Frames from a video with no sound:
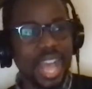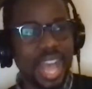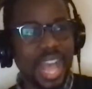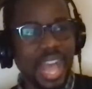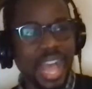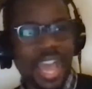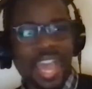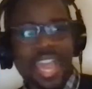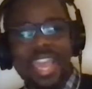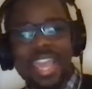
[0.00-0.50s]

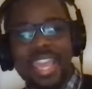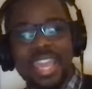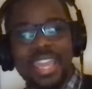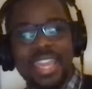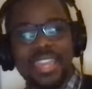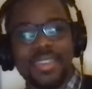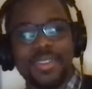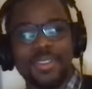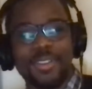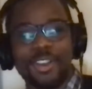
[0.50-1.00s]
I
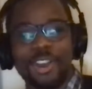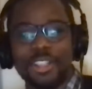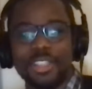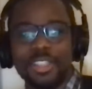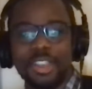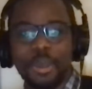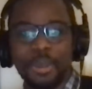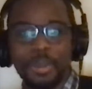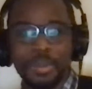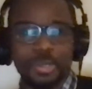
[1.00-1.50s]

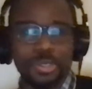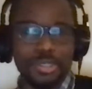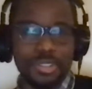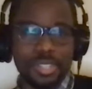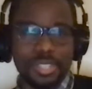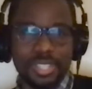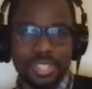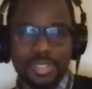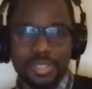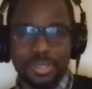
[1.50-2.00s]
got the
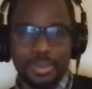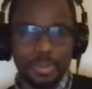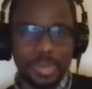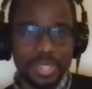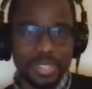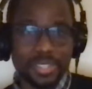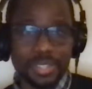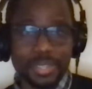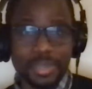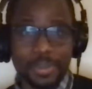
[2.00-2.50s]
opportunity to
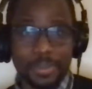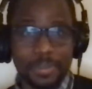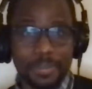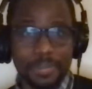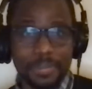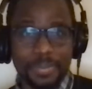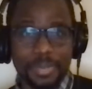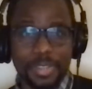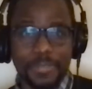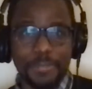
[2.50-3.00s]
spend
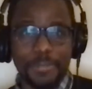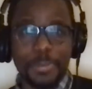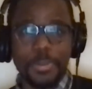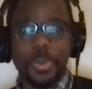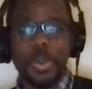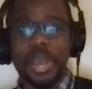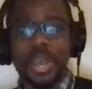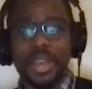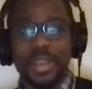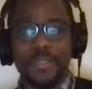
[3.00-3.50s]
some a
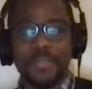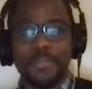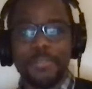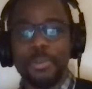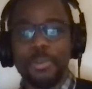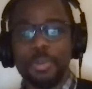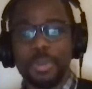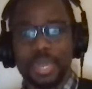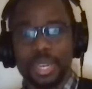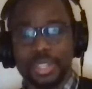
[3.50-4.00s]
few a
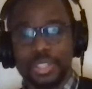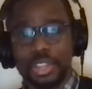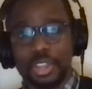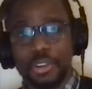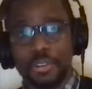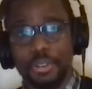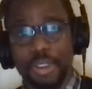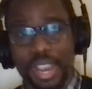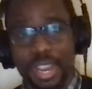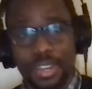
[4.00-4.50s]
few minutes
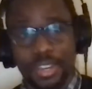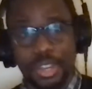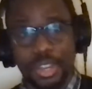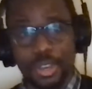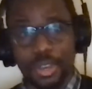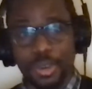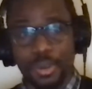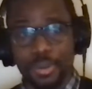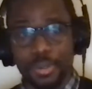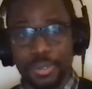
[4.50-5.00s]
on
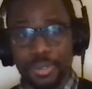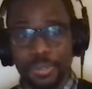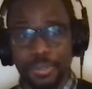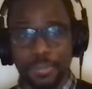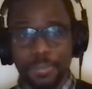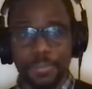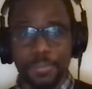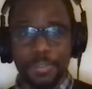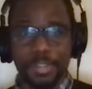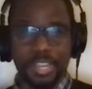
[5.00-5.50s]
radio, sort
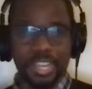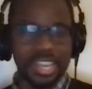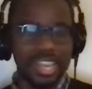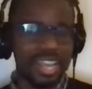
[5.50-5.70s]
of